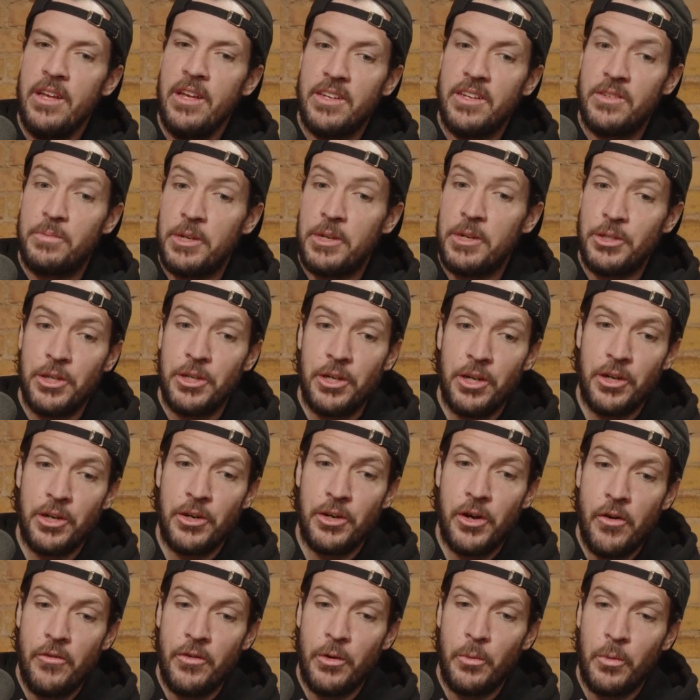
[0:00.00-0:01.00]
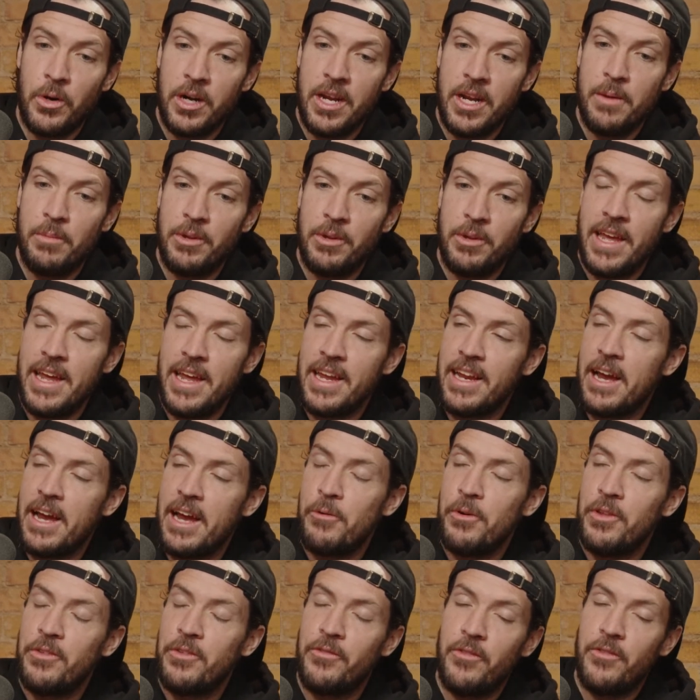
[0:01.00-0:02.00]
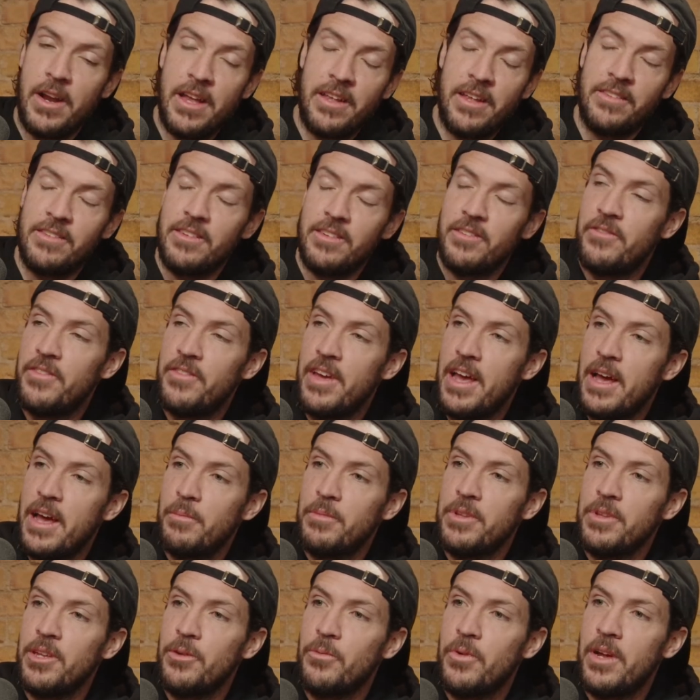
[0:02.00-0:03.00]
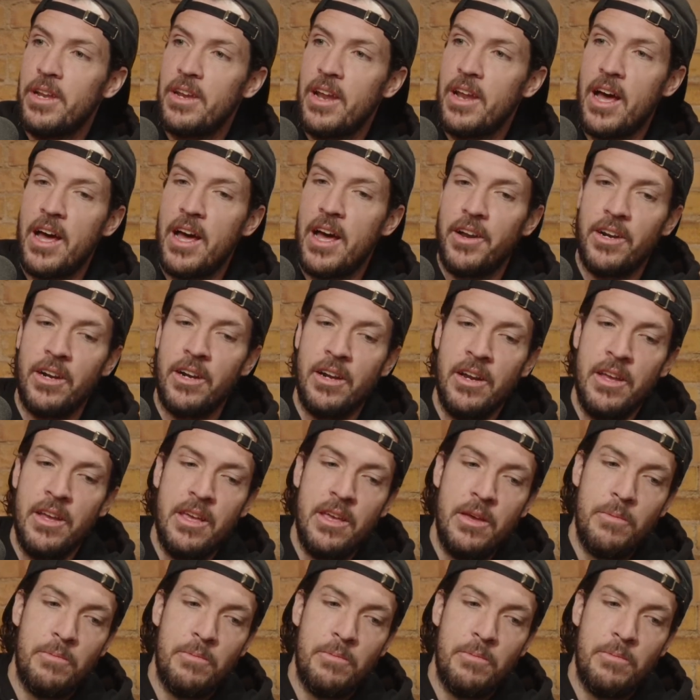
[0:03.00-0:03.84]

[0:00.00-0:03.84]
especially during COVID, weren't able to hang out with friends and family and whatnot, or